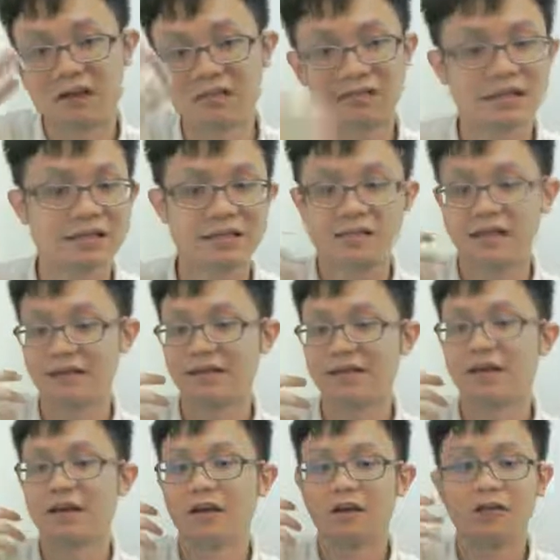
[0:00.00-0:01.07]
It's just like
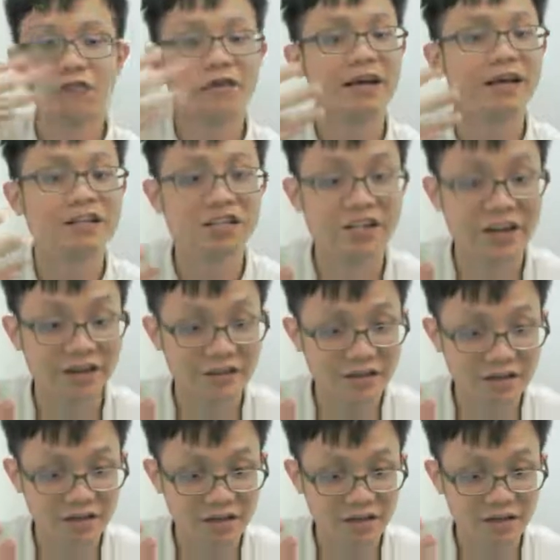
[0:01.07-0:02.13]
we are
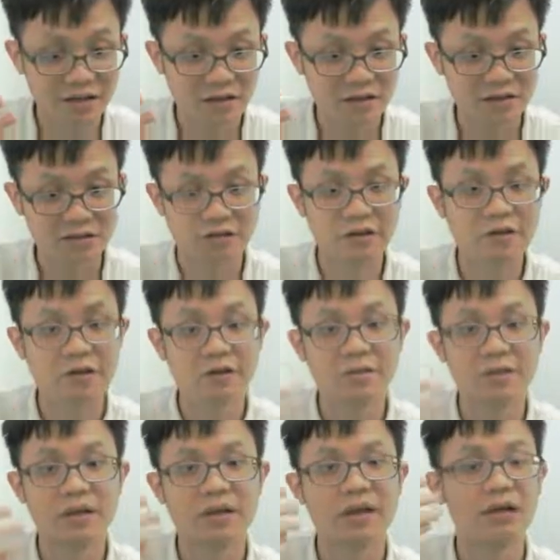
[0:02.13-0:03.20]
sharing. So it will
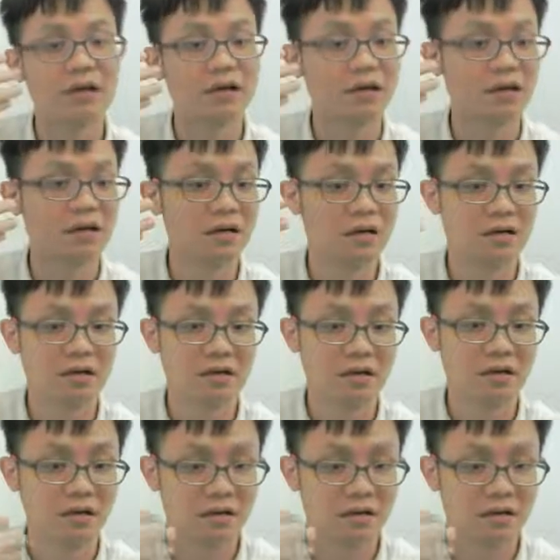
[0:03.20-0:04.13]
be a